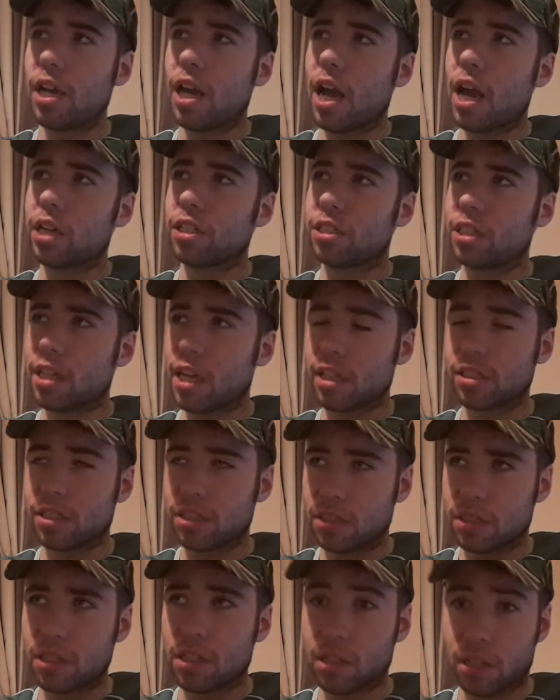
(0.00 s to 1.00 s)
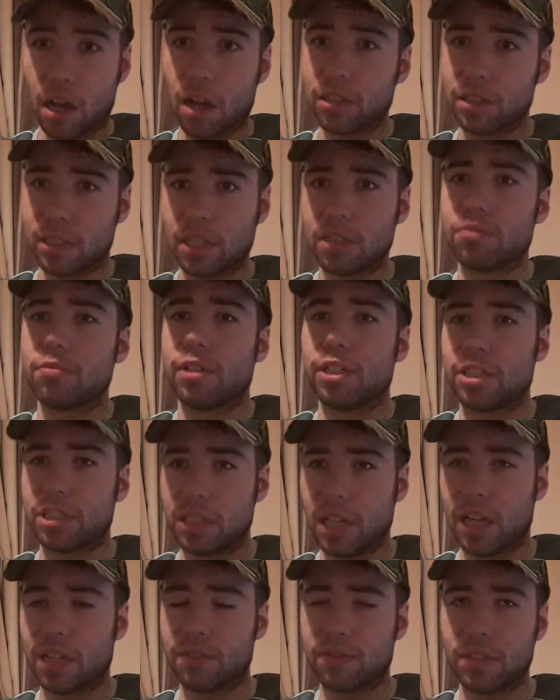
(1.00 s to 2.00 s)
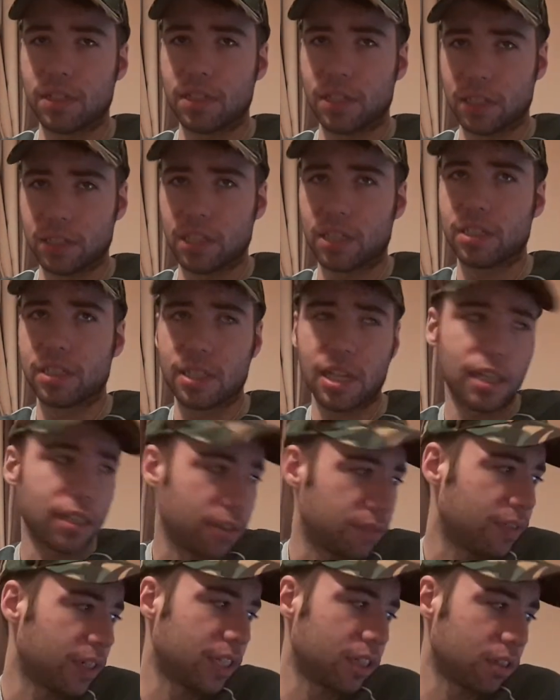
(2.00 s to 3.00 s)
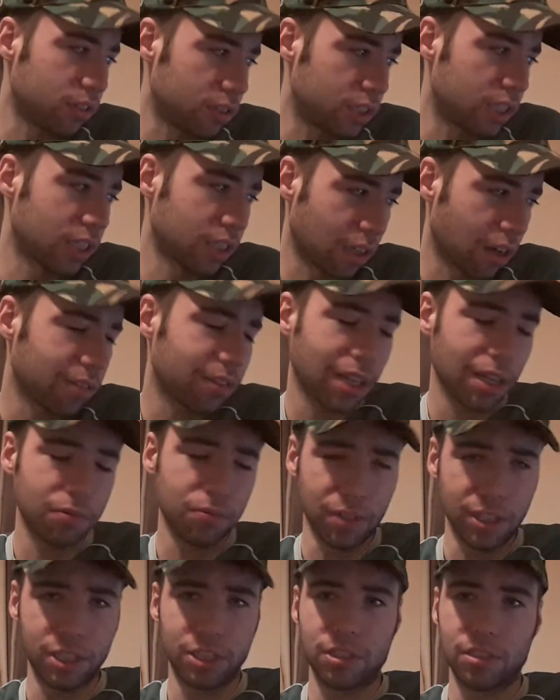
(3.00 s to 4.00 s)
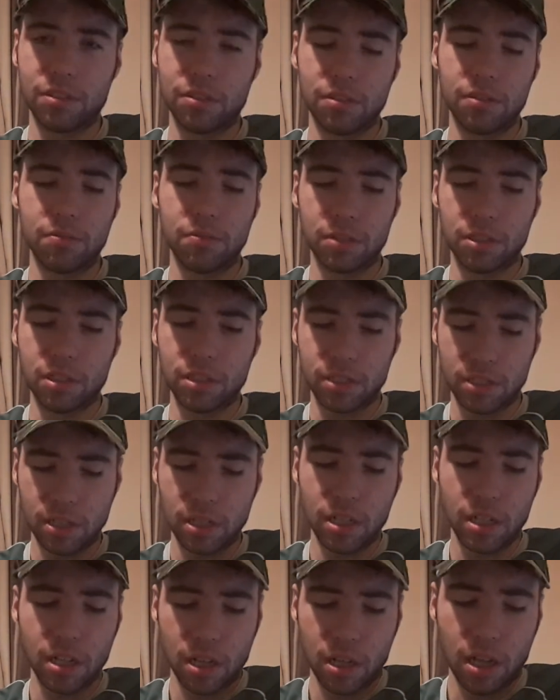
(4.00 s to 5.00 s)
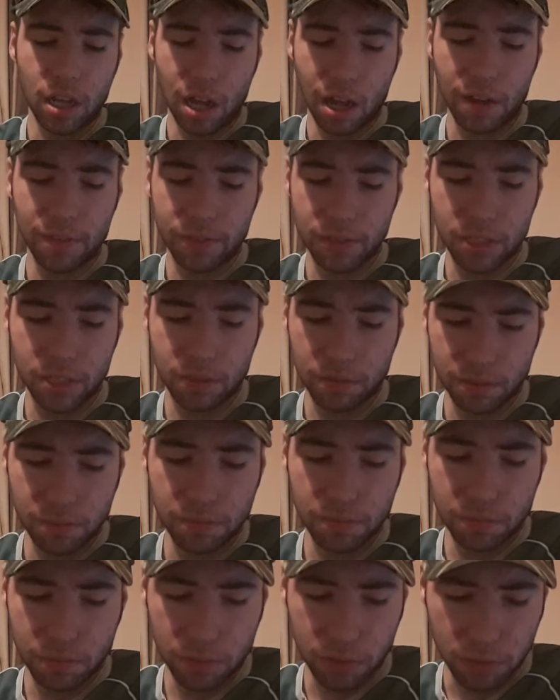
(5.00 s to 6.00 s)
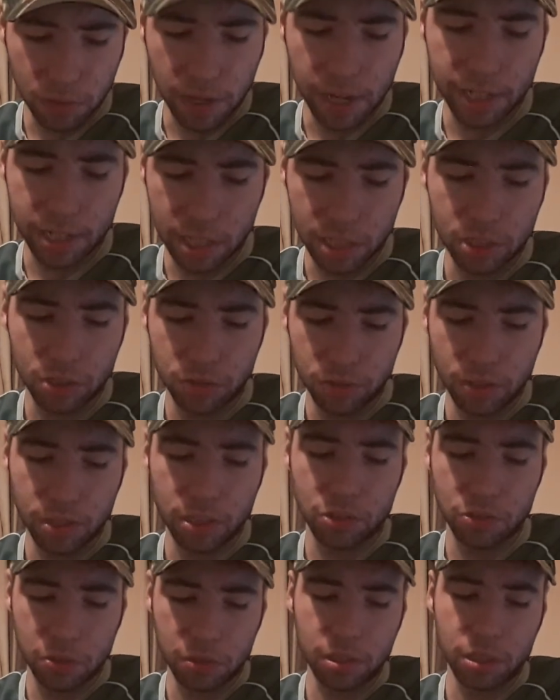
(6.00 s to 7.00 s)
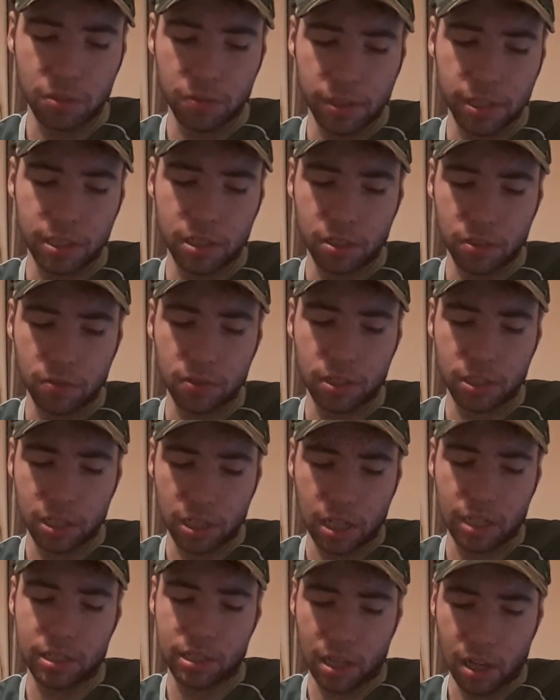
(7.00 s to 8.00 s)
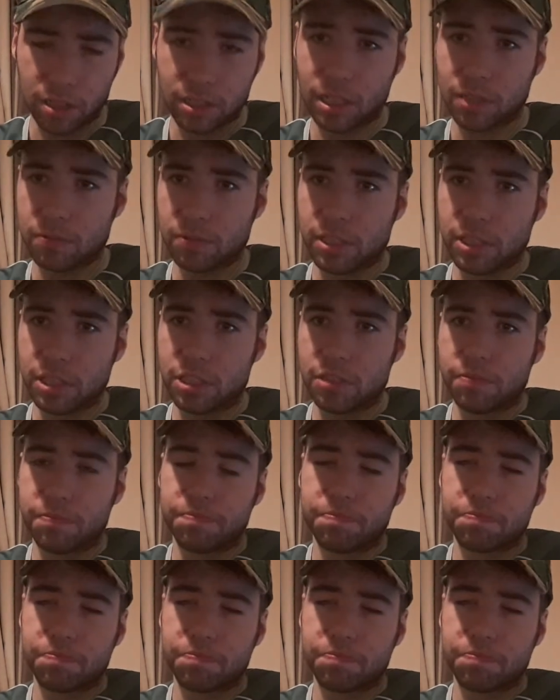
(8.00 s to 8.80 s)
And she has got that wish, thankfully, that she had sent a video and she got that wish, which is obviously great. It's truly, truly great to know that she has got that wish.